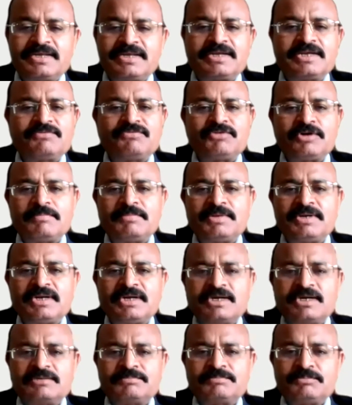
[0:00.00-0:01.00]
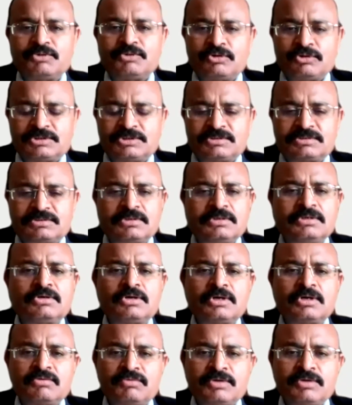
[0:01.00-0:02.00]
and formal learning both, a
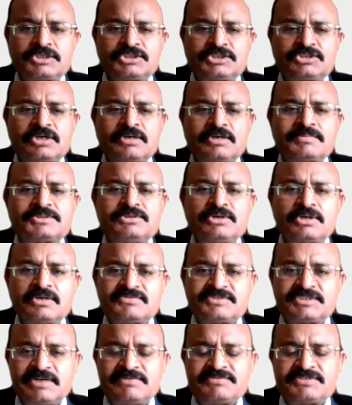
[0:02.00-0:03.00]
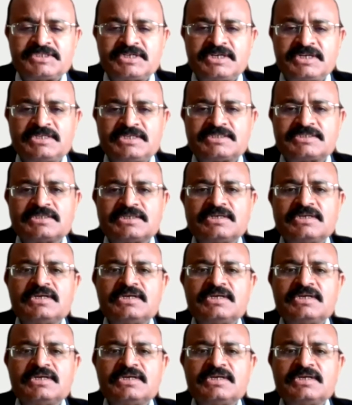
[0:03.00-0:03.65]
lot of workshops, a lot of self studies.